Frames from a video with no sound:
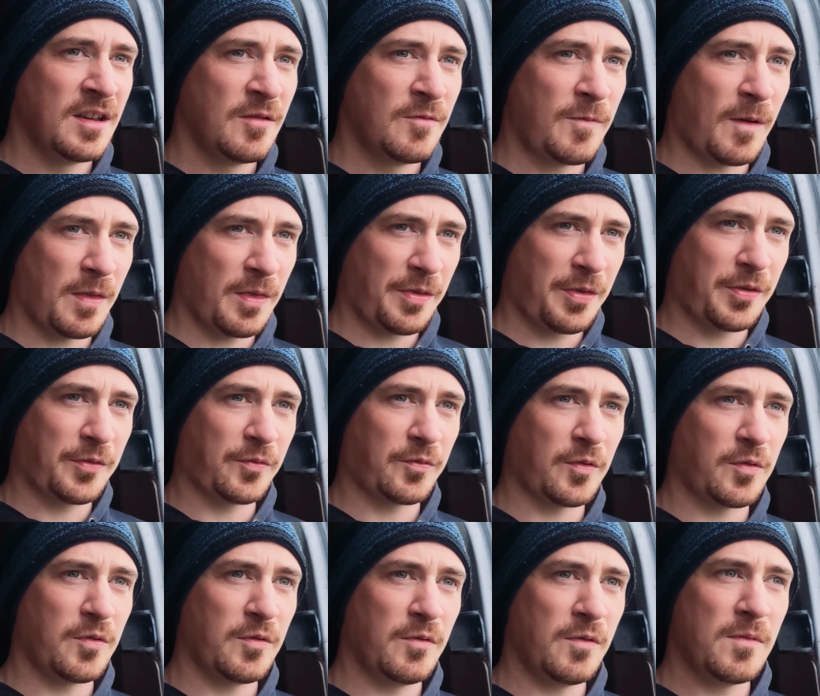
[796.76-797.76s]
run
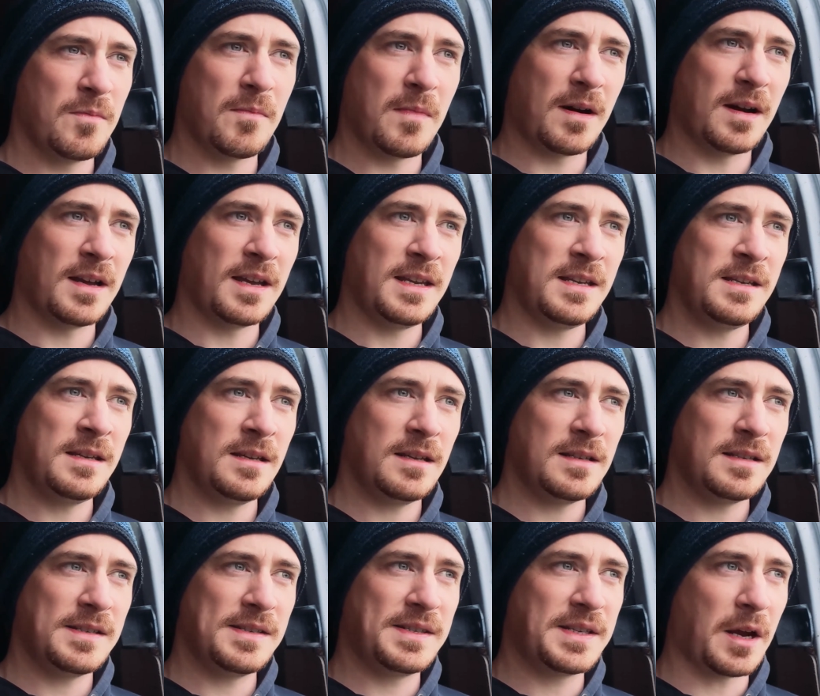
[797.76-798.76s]
through my
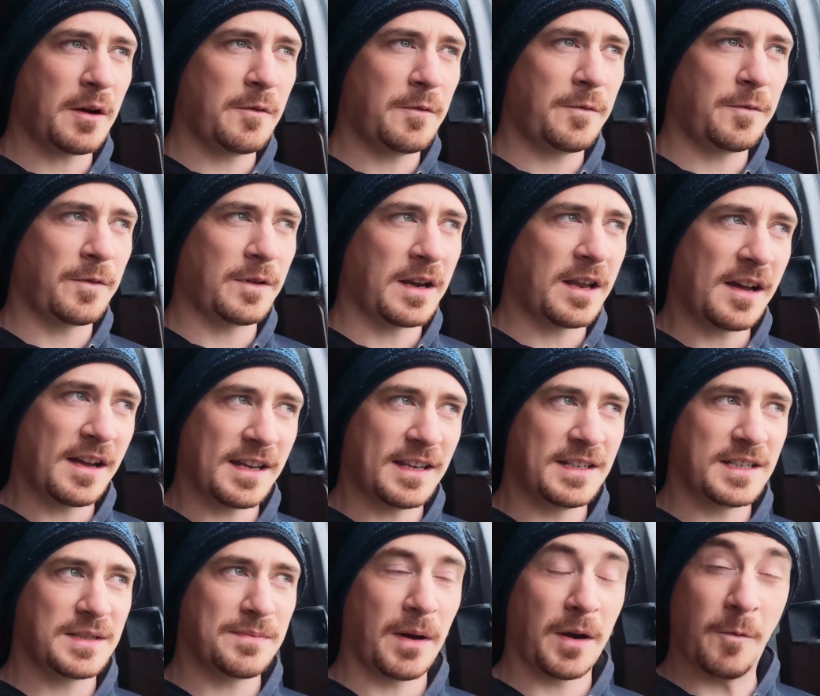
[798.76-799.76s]

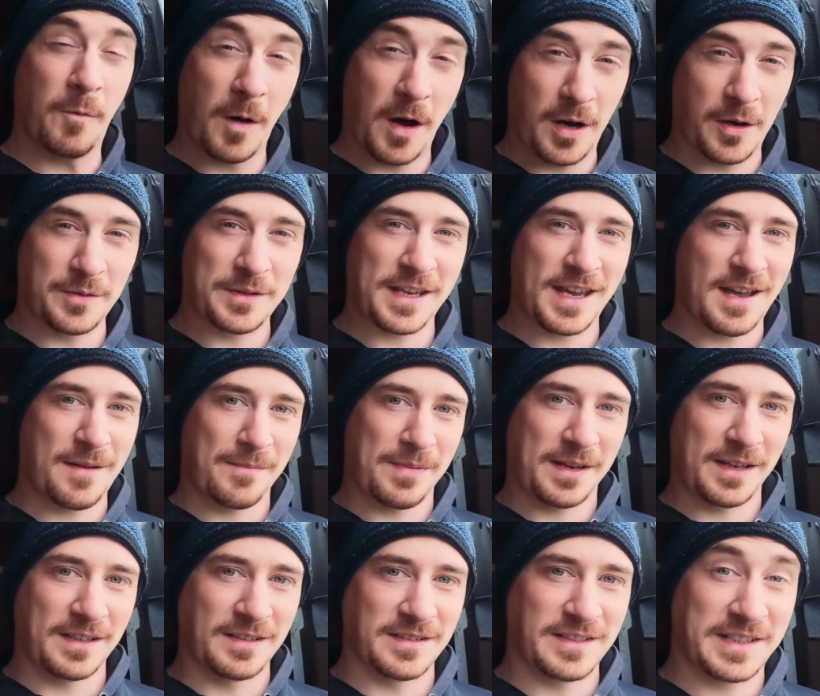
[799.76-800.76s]
self-reliance, my wild
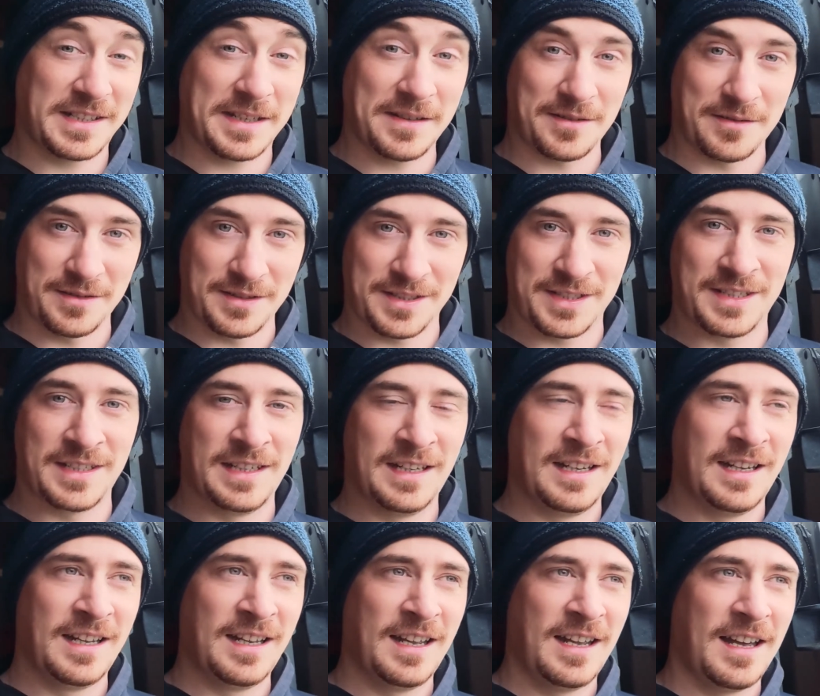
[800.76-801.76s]
camping skills,
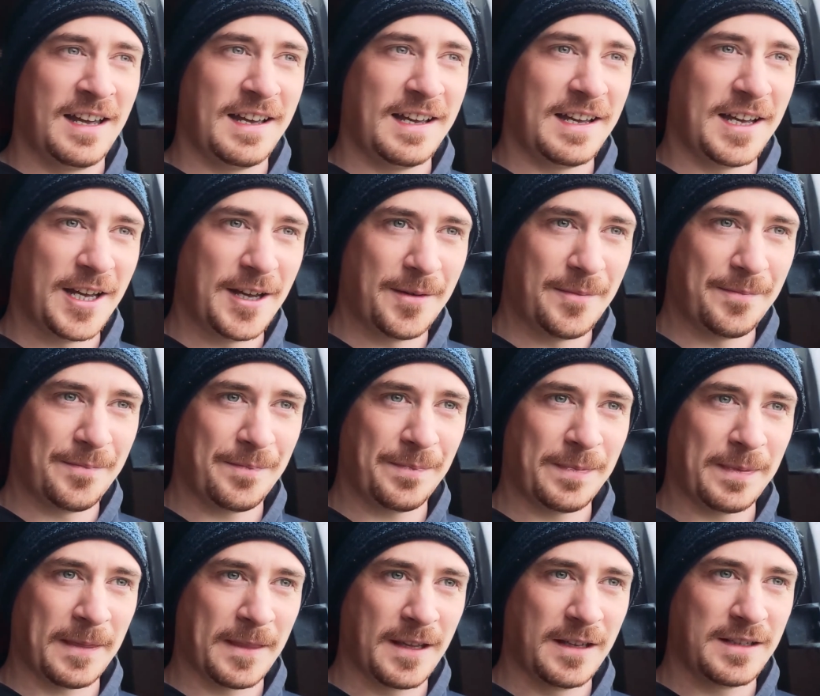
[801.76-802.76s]

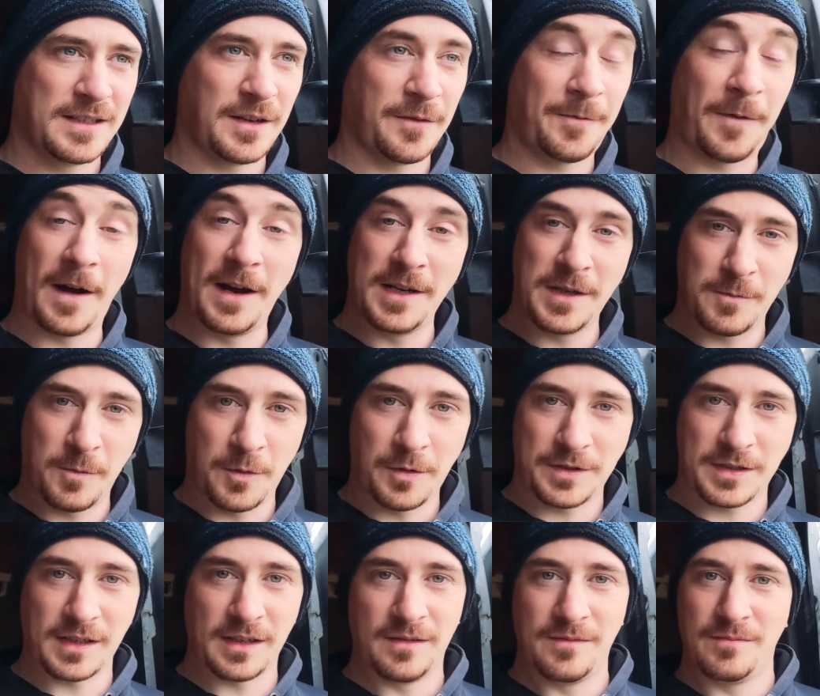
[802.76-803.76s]
to find
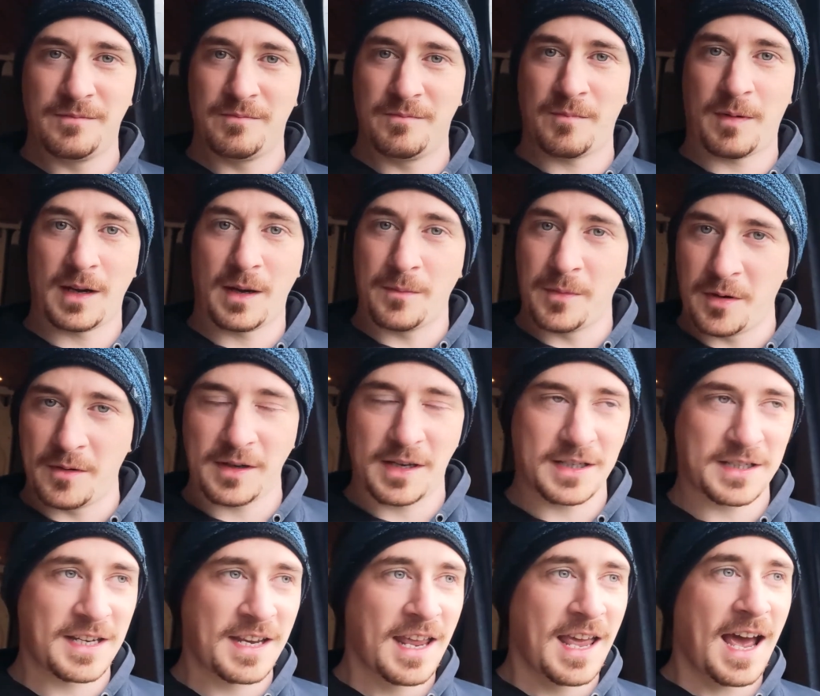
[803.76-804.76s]
water when I'm not,
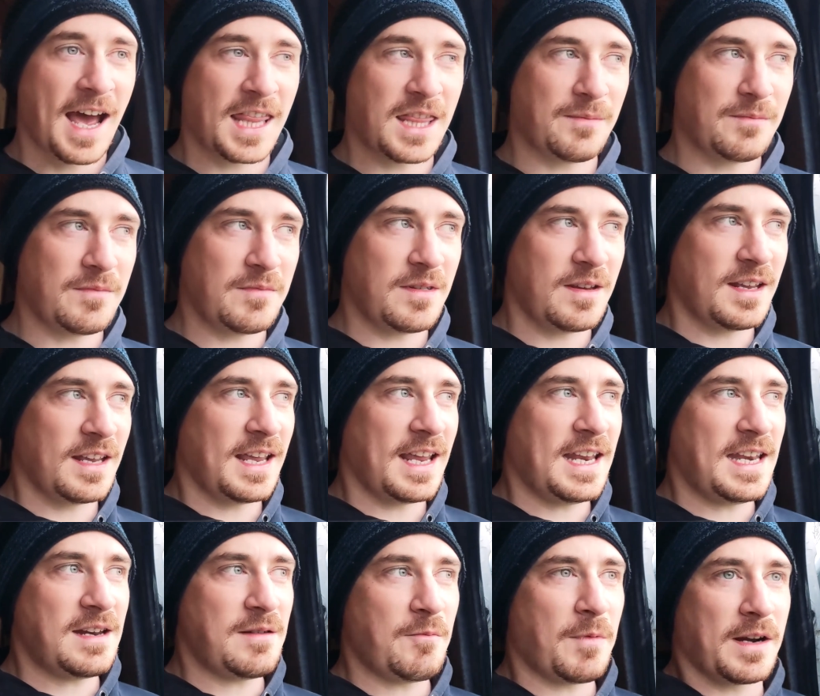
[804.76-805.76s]
because
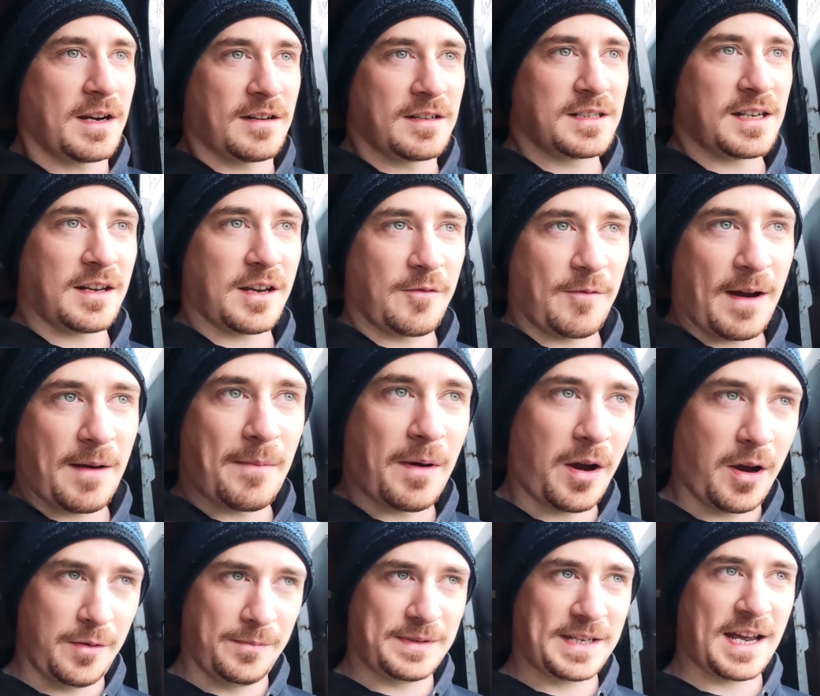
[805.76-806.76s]
when I was like around my
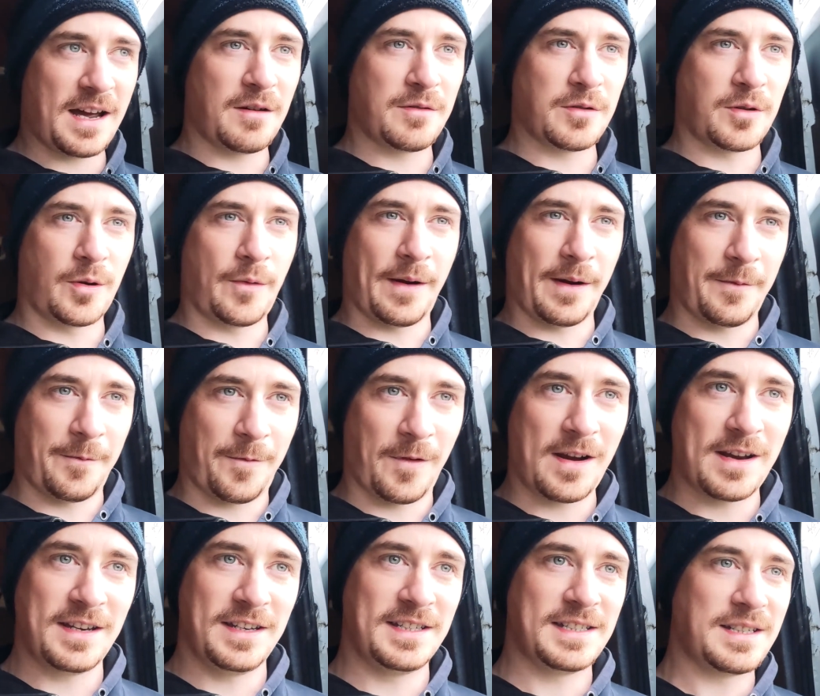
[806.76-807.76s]
hometown or around
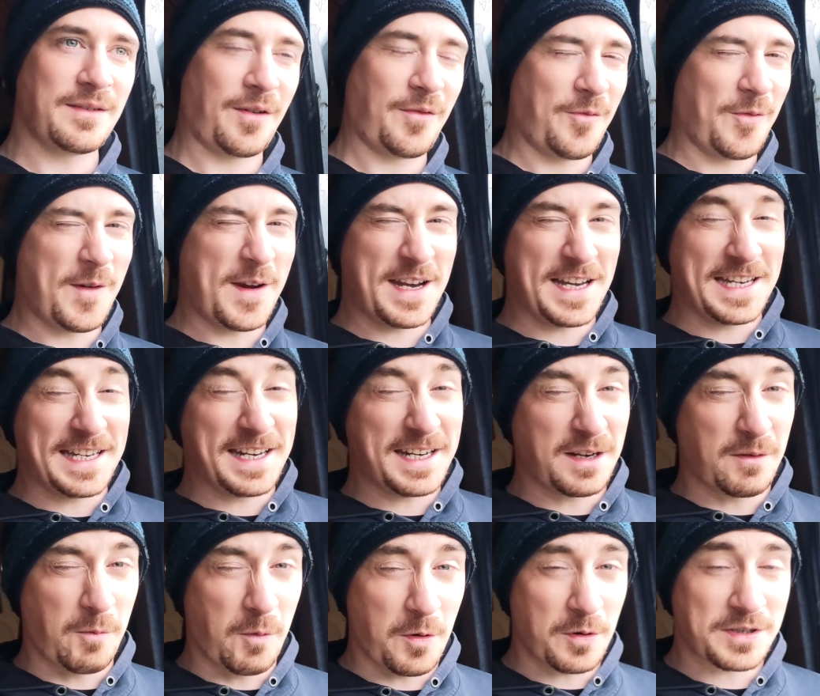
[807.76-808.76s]
friends, if I really
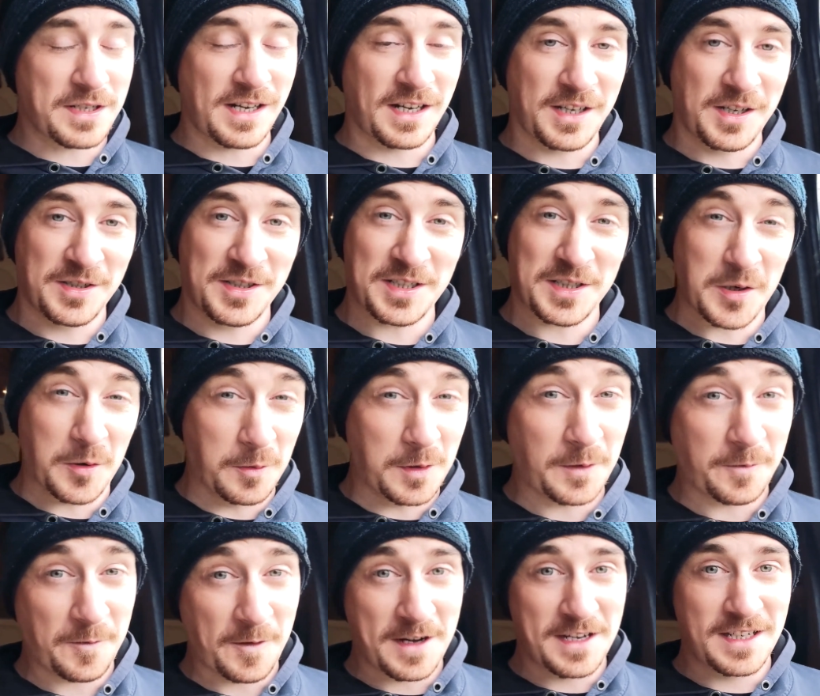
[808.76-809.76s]
needed water, I could just call
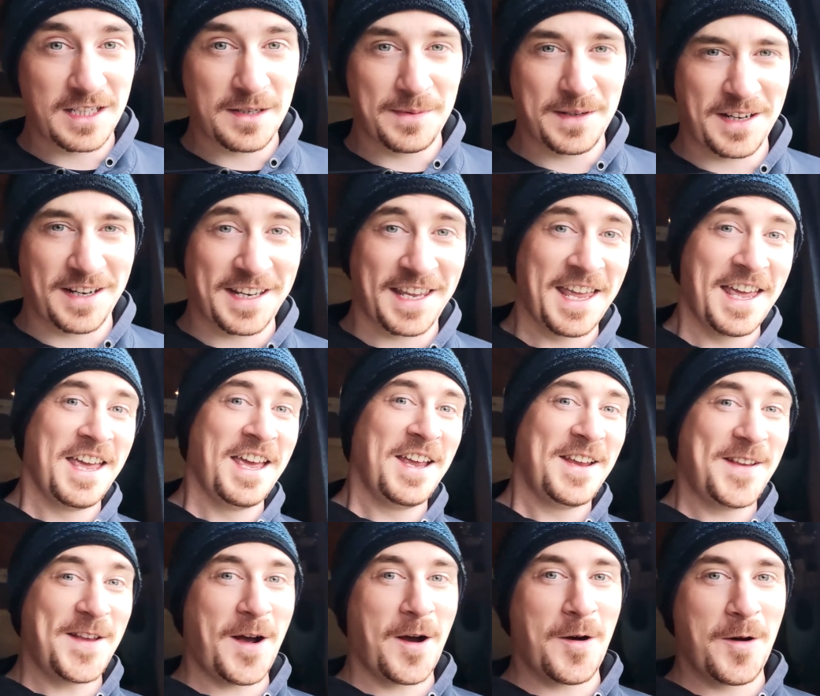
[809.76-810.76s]
a friend and be like,
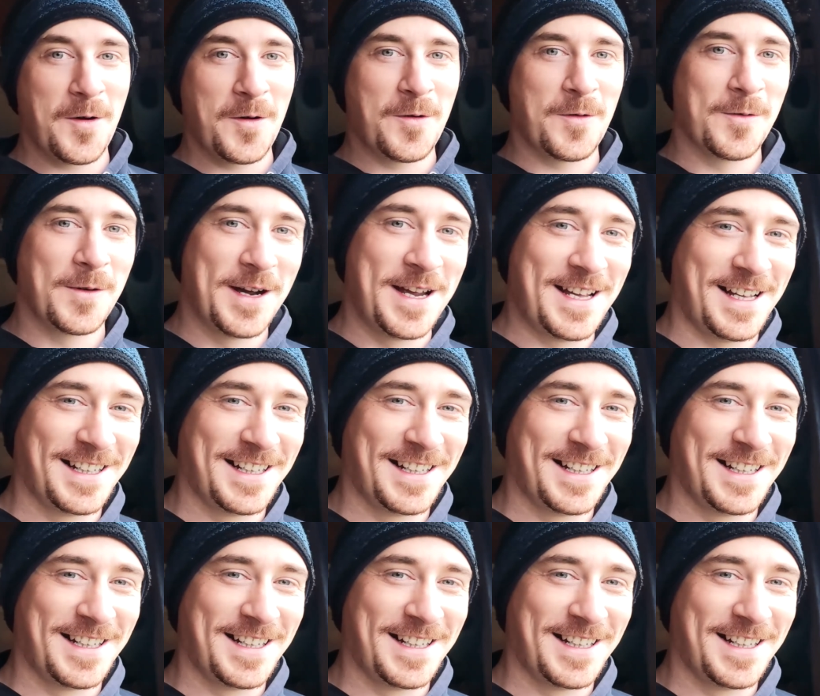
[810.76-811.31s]
"Yo,